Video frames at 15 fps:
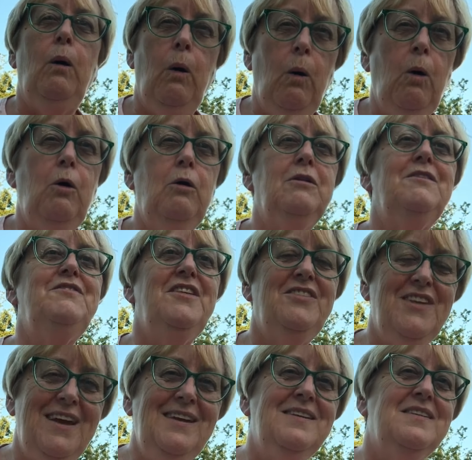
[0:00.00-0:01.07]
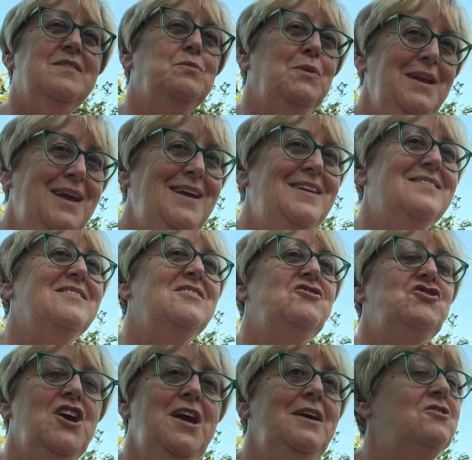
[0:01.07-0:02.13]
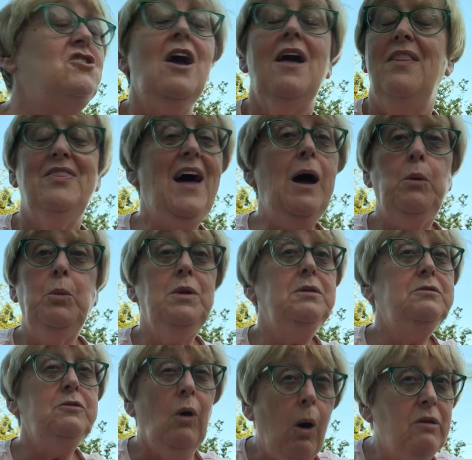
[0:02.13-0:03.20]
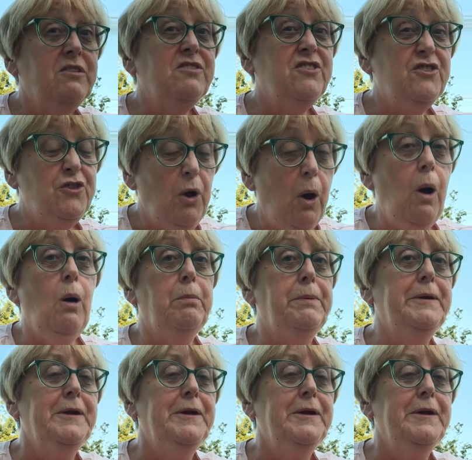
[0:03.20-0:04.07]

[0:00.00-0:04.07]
all of the things we need to change. That will not stop